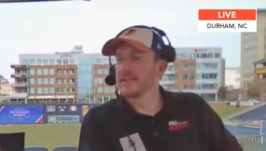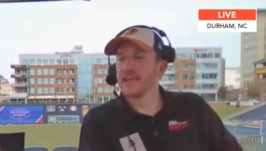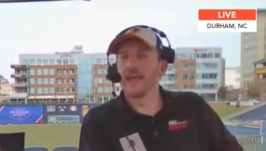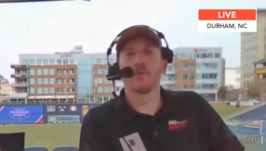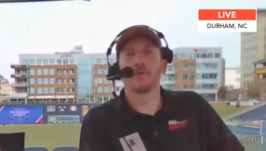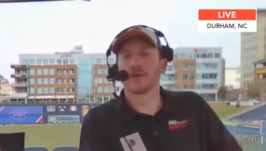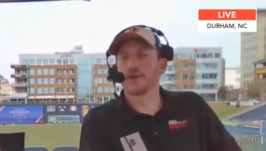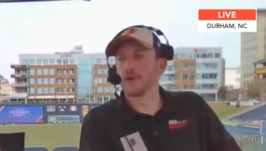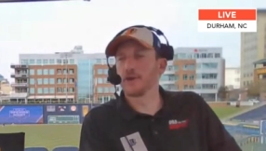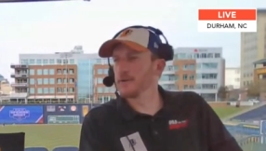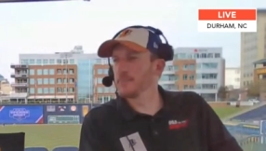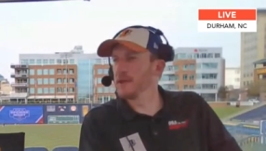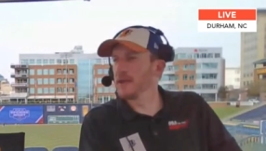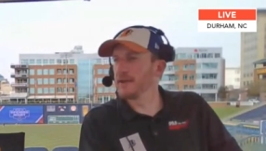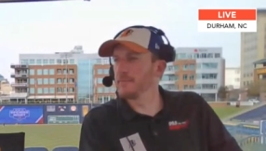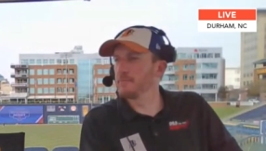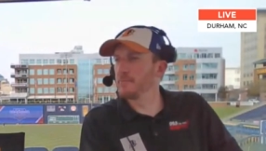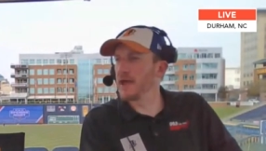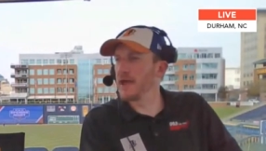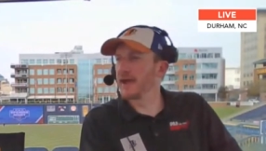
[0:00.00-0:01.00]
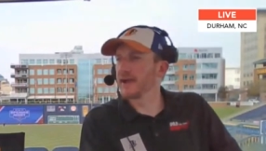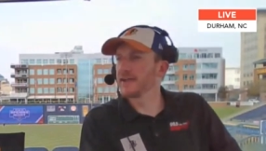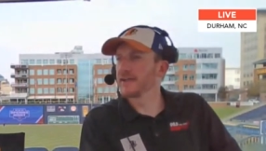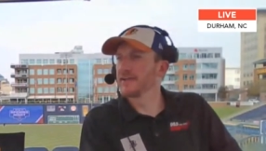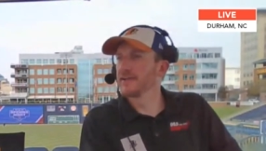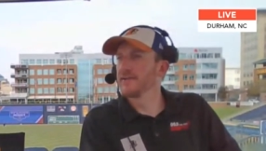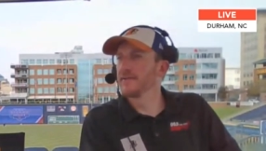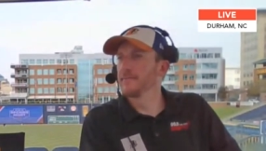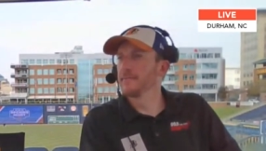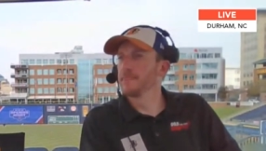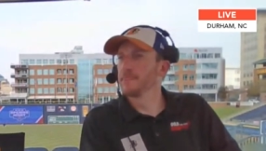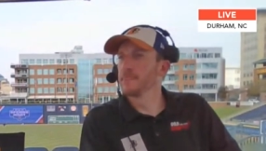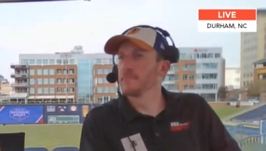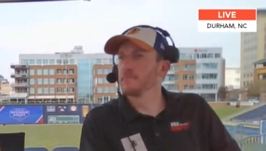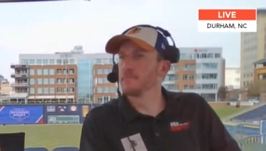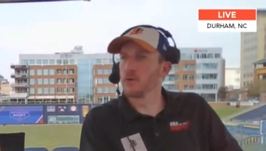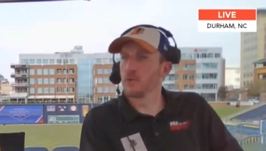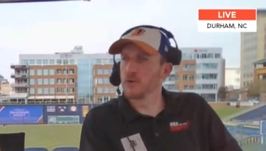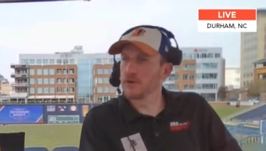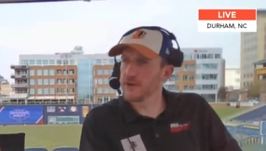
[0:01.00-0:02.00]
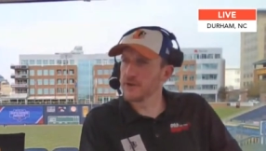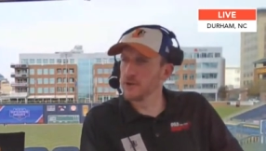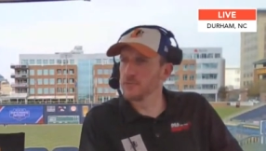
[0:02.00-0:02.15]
Yeah, we could have made it back, but we're